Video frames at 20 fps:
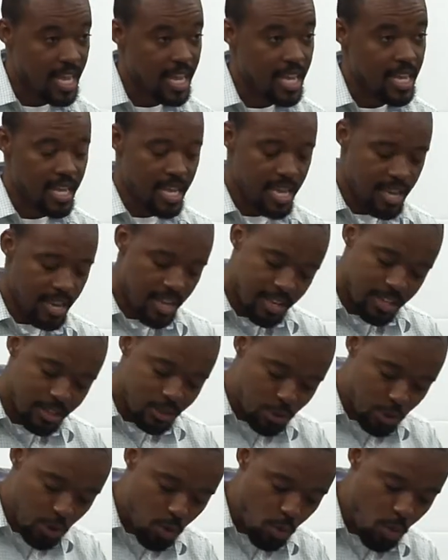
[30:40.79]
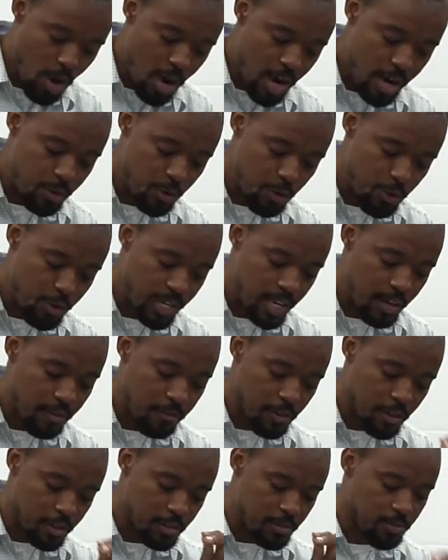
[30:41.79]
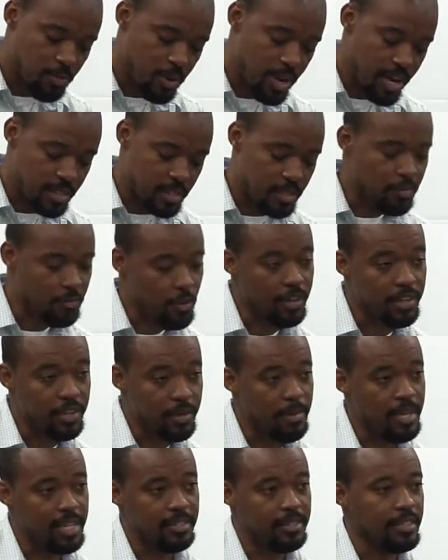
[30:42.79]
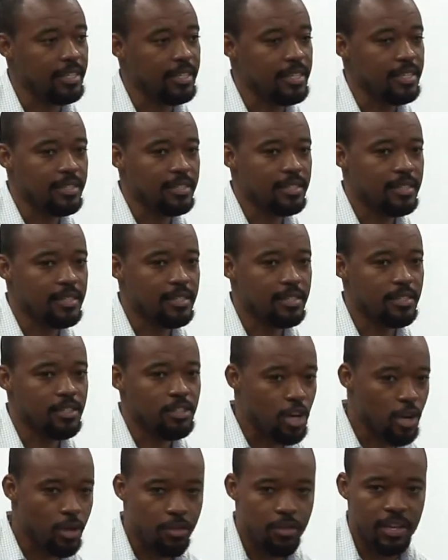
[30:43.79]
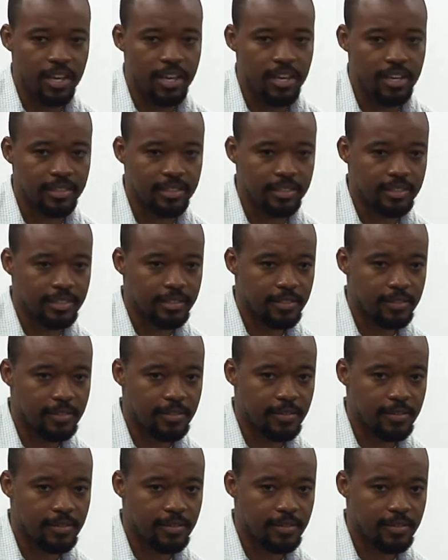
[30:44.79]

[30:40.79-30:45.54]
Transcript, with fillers: He is the one who gives us rest fundamentally, nothing else.